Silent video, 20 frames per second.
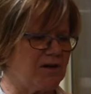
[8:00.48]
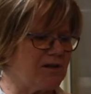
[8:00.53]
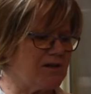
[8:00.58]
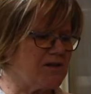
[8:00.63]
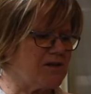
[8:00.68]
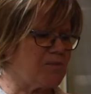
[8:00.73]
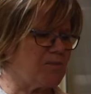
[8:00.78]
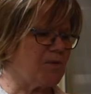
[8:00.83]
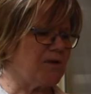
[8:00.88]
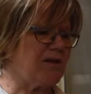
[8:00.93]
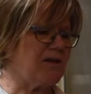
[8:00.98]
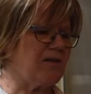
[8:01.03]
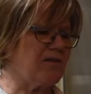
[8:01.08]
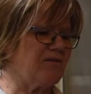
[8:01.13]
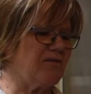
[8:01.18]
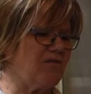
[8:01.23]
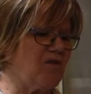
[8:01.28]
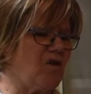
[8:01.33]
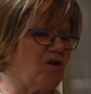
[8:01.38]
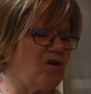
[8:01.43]
is, but in the
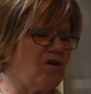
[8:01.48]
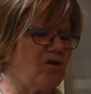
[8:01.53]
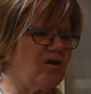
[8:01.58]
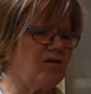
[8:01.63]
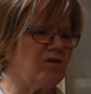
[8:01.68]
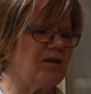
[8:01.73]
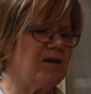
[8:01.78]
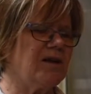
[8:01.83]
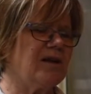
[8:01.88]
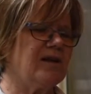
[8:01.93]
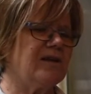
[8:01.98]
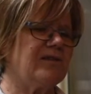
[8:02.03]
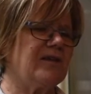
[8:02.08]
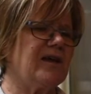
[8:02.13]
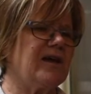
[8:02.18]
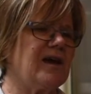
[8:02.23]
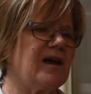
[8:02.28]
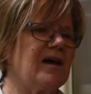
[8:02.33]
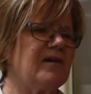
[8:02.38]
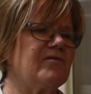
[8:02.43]
fall
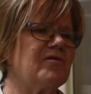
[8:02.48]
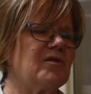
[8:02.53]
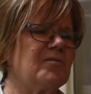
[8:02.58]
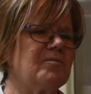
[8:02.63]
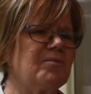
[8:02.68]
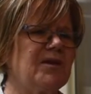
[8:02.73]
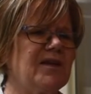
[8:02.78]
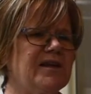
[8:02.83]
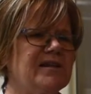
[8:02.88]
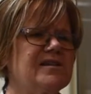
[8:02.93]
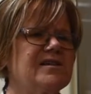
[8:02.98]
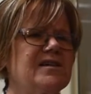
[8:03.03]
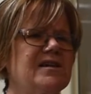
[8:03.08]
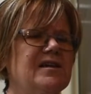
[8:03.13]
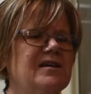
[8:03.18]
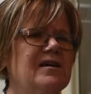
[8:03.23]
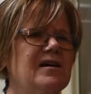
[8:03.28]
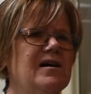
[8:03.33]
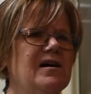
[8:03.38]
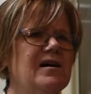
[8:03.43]
they have plenty
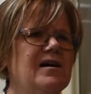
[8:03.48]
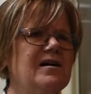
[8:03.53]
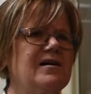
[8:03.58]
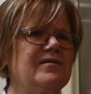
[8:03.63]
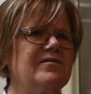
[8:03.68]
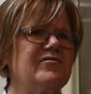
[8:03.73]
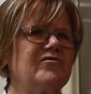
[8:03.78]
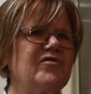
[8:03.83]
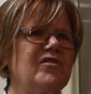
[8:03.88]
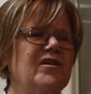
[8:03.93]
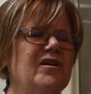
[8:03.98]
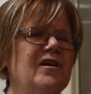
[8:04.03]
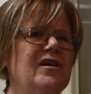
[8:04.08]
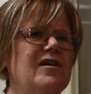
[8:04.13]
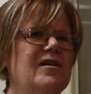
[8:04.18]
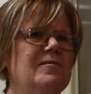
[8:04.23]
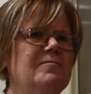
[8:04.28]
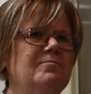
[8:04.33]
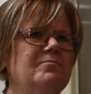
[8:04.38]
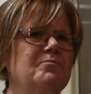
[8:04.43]
of
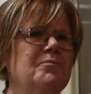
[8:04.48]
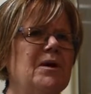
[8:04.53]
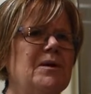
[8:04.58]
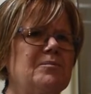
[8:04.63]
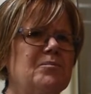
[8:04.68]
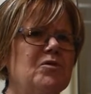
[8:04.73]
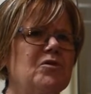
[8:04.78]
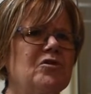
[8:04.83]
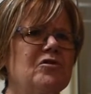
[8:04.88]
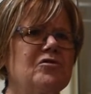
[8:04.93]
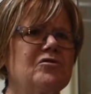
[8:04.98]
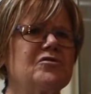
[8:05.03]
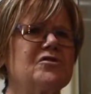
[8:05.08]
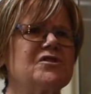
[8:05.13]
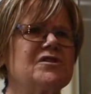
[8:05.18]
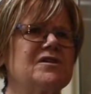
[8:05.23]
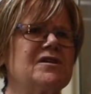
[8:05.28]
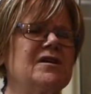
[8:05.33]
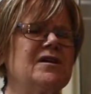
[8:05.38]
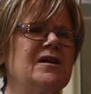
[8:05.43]

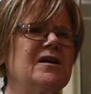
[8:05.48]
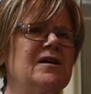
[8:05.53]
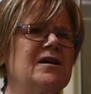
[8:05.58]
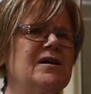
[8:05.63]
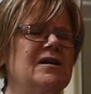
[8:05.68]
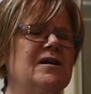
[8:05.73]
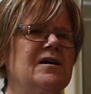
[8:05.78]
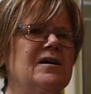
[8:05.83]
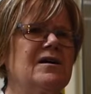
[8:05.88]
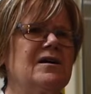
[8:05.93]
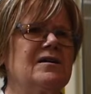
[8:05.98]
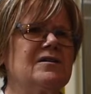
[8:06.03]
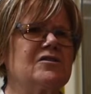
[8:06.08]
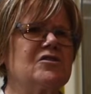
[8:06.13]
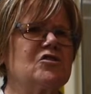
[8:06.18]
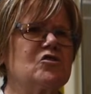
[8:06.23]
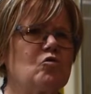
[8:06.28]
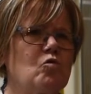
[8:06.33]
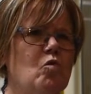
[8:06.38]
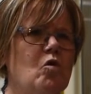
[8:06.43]
peppers,
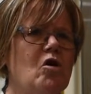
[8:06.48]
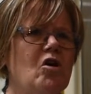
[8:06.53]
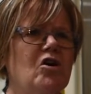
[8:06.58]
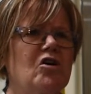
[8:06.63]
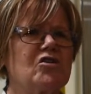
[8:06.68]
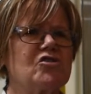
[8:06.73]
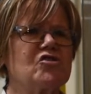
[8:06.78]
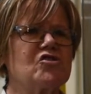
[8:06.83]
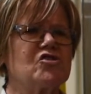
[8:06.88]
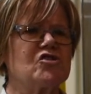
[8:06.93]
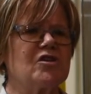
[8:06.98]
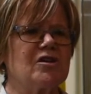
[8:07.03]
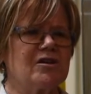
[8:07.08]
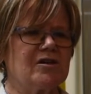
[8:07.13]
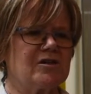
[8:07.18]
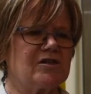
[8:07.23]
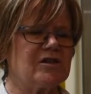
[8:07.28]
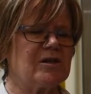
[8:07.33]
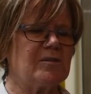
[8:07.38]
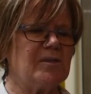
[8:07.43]
squash,
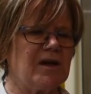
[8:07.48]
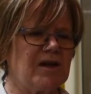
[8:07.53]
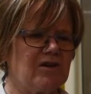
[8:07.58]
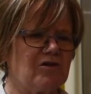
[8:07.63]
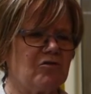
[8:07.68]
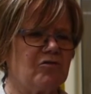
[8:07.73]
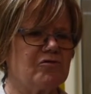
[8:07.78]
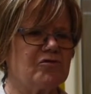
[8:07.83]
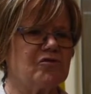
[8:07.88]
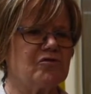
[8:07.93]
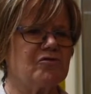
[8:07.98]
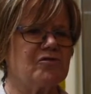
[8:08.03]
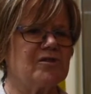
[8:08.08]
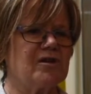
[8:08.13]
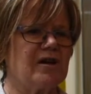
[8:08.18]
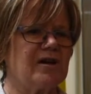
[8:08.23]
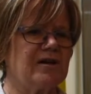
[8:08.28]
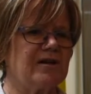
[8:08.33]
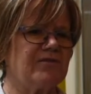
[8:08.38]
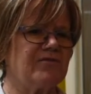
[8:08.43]
tomatoes, those
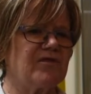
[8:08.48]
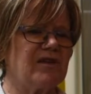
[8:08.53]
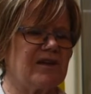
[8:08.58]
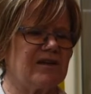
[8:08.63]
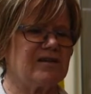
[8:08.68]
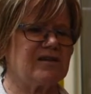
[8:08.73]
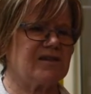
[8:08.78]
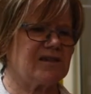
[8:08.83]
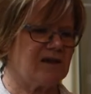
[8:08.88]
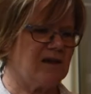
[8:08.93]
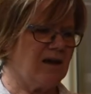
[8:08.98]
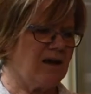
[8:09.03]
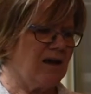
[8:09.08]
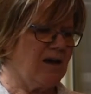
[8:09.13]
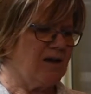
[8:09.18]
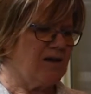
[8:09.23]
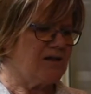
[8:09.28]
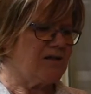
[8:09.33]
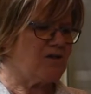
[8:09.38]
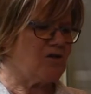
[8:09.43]
kind of things.
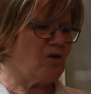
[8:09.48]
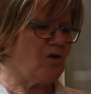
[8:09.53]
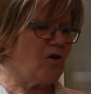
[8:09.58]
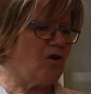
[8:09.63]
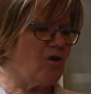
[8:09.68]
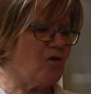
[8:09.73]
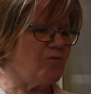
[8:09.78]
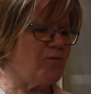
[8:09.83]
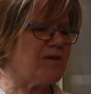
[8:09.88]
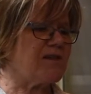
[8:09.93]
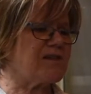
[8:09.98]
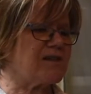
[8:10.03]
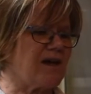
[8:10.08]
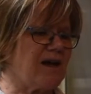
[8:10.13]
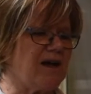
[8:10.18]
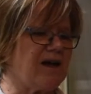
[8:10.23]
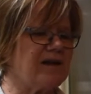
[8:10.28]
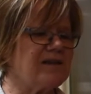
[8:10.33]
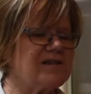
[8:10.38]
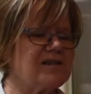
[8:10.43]
So always
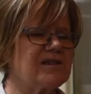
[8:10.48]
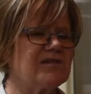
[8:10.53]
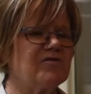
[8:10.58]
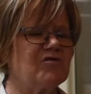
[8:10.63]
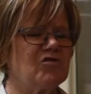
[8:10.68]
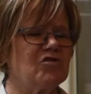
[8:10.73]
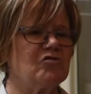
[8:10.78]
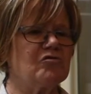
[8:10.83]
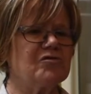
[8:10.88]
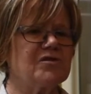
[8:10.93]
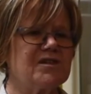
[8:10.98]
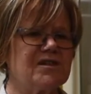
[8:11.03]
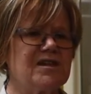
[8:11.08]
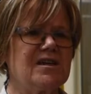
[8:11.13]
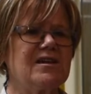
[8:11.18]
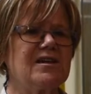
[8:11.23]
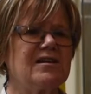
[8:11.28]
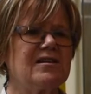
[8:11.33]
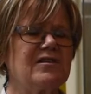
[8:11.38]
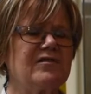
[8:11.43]
ask, if you don't
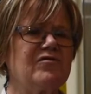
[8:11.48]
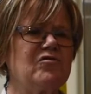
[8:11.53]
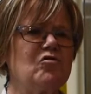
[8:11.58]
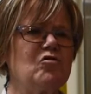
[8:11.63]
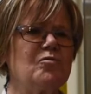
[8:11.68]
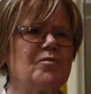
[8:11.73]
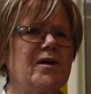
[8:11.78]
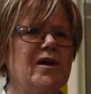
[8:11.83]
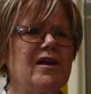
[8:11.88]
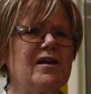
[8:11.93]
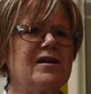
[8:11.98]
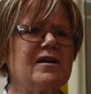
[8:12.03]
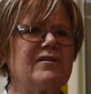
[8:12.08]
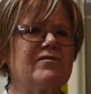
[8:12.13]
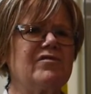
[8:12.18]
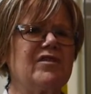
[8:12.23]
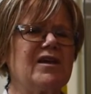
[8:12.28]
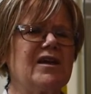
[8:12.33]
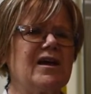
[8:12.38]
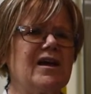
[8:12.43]
see it at the food bank,
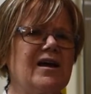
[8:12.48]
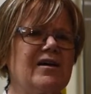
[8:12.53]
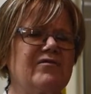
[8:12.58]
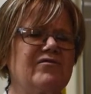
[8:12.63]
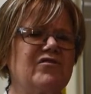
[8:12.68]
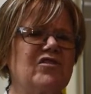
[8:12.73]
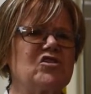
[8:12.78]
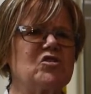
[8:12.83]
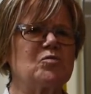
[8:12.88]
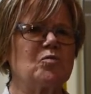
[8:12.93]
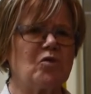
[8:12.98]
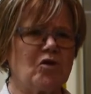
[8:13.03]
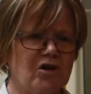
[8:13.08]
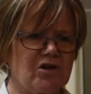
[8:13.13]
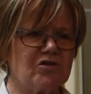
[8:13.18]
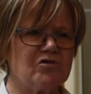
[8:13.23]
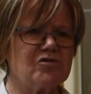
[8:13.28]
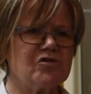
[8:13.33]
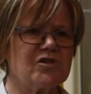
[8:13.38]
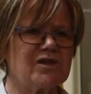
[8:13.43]
if they have fresh
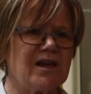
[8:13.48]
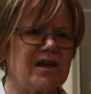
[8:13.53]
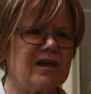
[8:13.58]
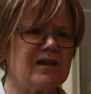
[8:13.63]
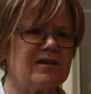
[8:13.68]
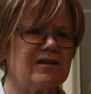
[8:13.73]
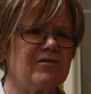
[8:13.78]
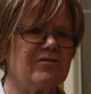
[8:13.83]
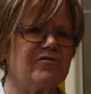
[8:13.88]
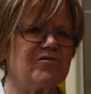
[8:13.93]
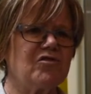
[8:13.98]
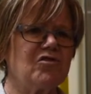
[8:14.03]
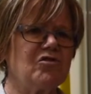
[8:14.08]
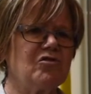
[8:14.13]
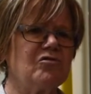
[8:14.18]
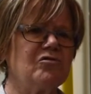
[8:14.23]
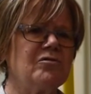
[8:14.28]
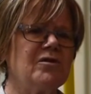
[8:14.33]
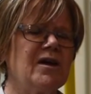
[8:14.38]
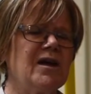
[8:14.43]
produce to hand out for you,